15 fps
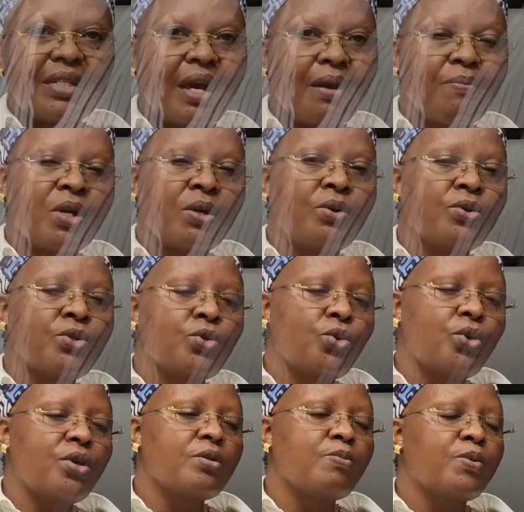time he goes to
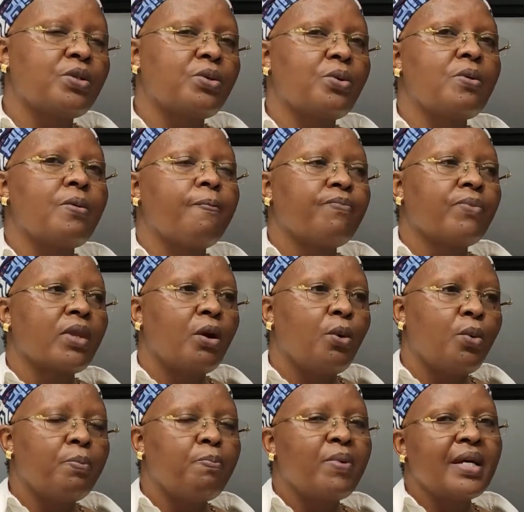hospital,
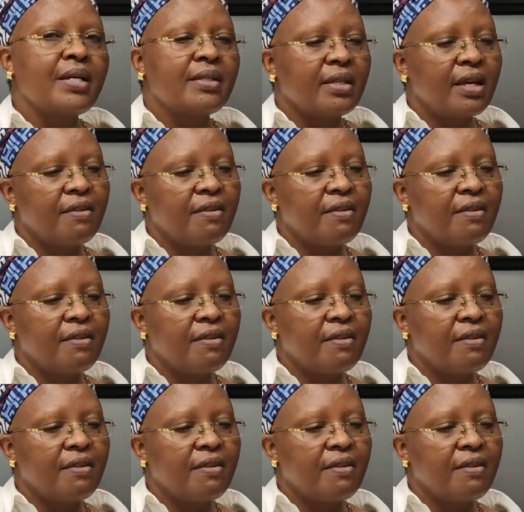we pay